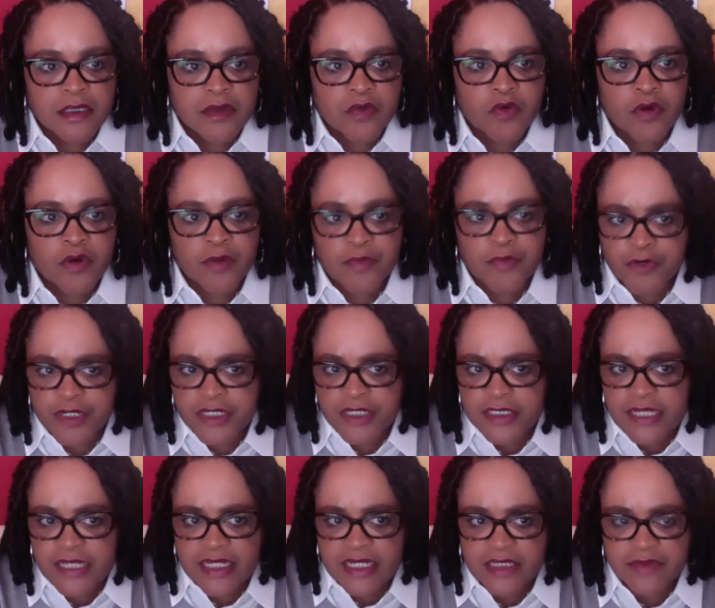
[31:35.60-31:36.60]
onboarding
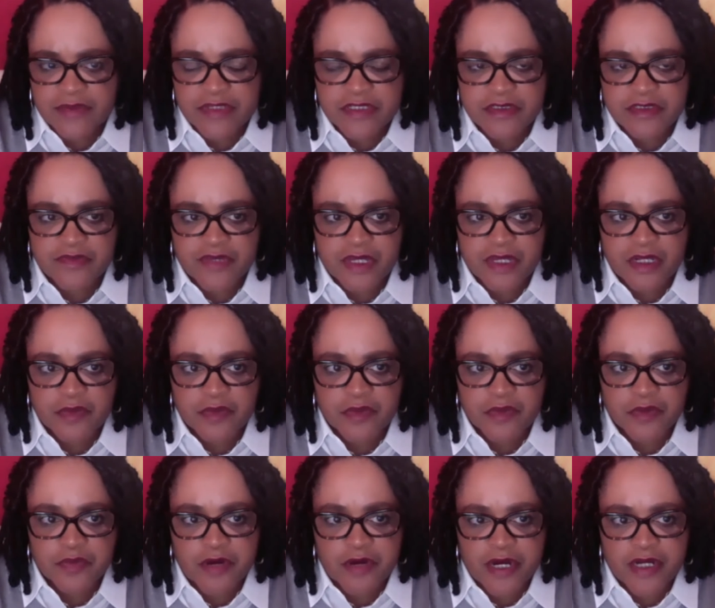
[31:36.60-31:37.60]
documents
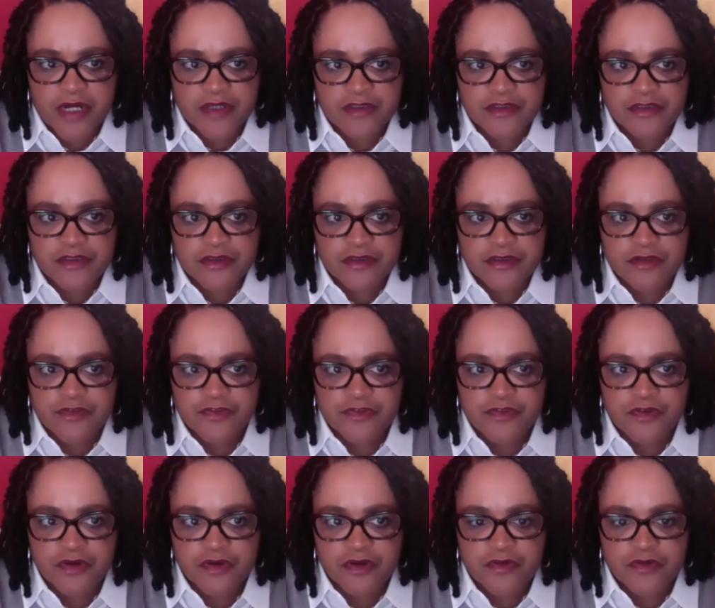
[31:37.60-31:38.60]
available prior to
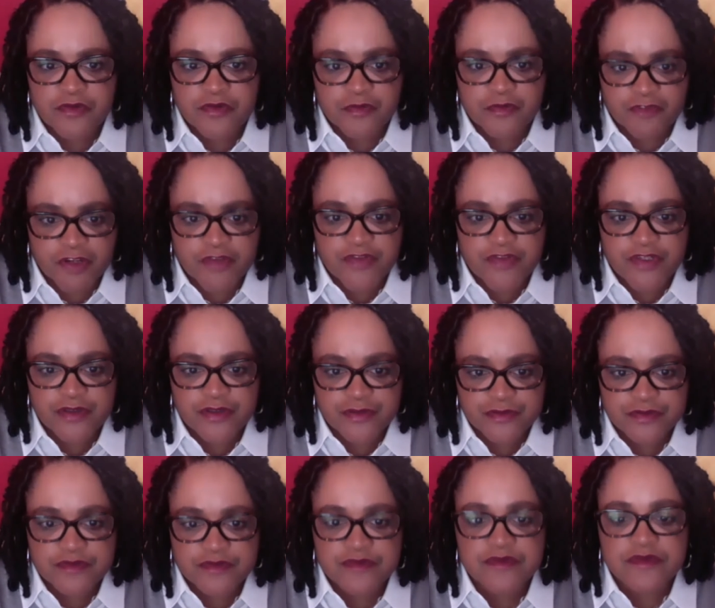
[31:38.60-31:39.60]
for review?
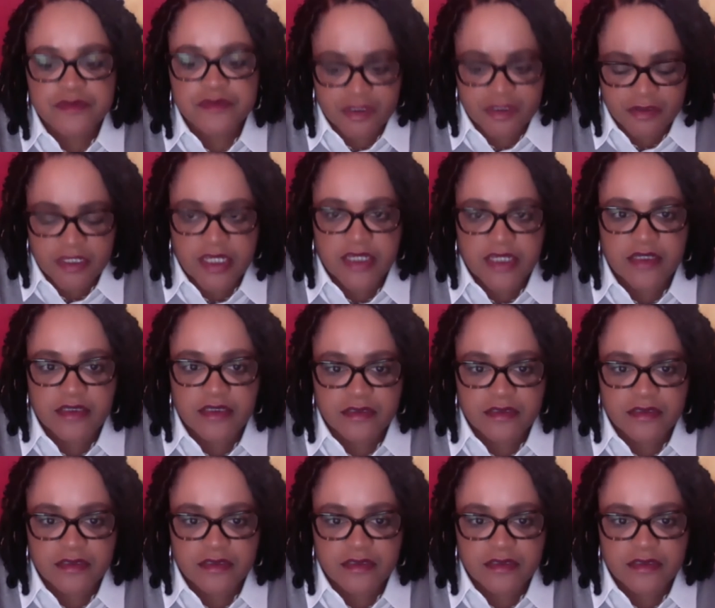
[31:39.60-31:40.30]
Okay.